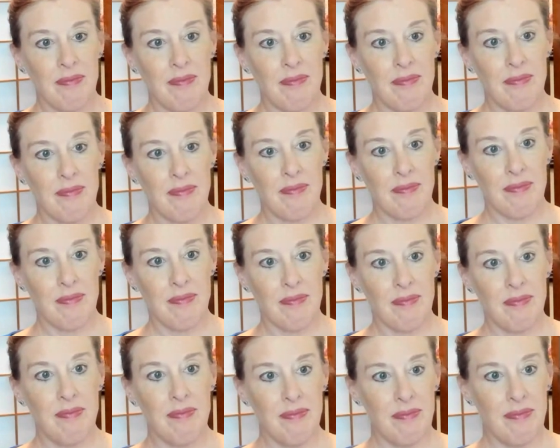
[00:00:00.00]

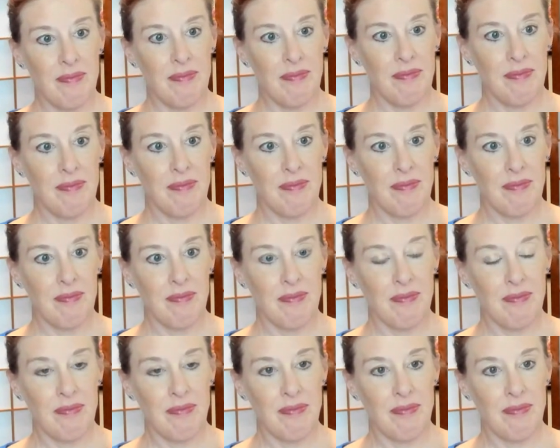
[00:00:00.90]

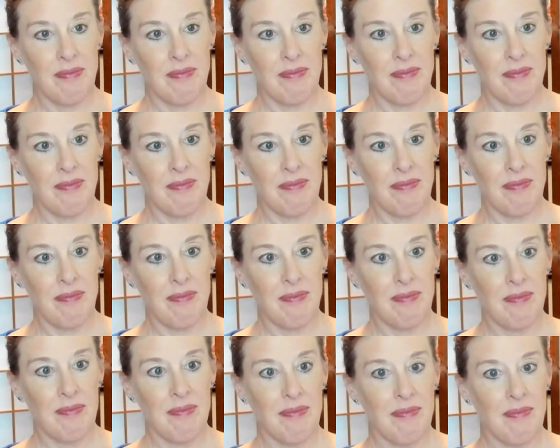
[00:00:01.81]

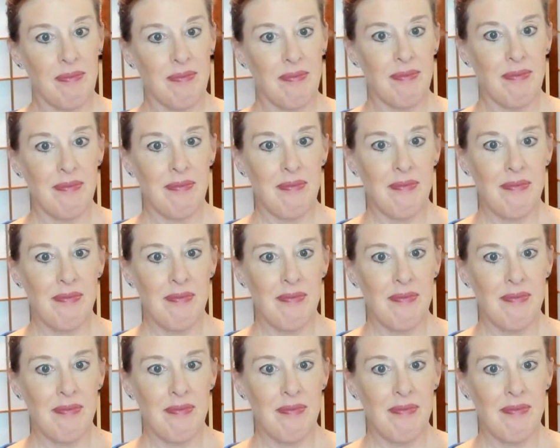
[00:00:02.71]
[no speech]